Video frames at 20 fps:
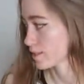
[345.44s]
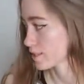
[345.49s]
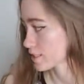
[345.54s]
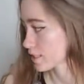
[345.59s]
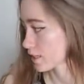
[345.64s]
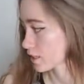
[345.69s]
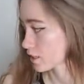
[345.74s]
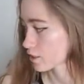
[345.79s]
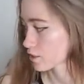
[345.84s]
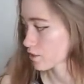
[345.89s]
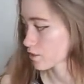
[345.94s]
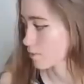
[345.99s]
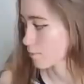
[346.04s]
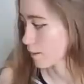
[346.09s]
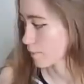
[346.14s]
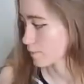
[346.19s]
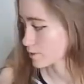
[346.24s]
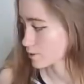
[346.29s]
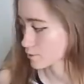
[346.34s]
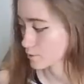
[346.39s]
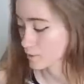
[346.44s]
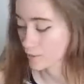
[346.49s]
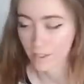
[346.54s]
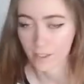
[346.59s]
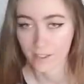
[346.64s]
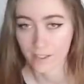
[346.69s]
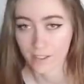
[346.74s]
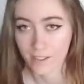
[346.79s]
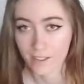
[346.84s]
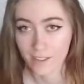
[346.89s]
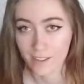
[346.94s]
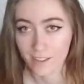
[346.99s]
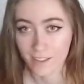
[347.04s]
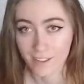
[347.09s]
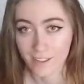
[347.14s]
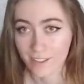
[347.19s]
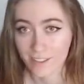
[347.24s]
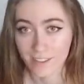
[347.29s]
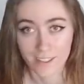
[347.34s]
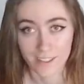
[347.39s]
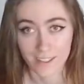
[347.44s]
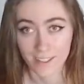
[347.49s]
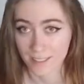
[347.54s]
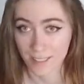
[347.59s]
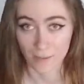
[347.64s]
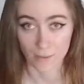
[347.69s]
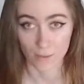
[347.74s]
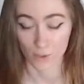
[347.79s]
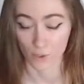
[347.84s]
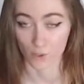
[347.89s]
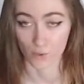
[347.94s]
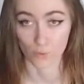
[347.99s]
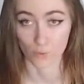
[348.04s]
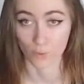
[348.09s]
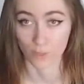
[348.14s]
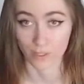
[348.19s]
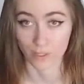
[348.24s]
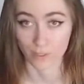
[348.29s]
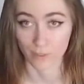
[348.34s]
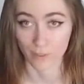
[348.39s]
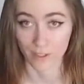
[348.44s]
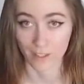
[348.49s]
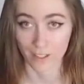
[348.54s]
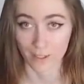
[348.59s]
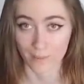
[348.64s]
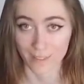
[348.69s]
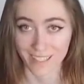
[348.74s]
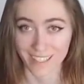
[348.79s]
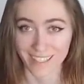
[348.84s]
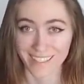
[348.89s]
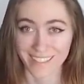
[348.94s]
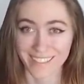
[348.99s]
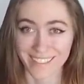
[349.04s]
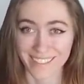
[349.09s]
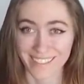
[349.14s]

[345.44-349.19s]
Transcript: onesie under the Pepsi sweater. Because that was just really funny to me.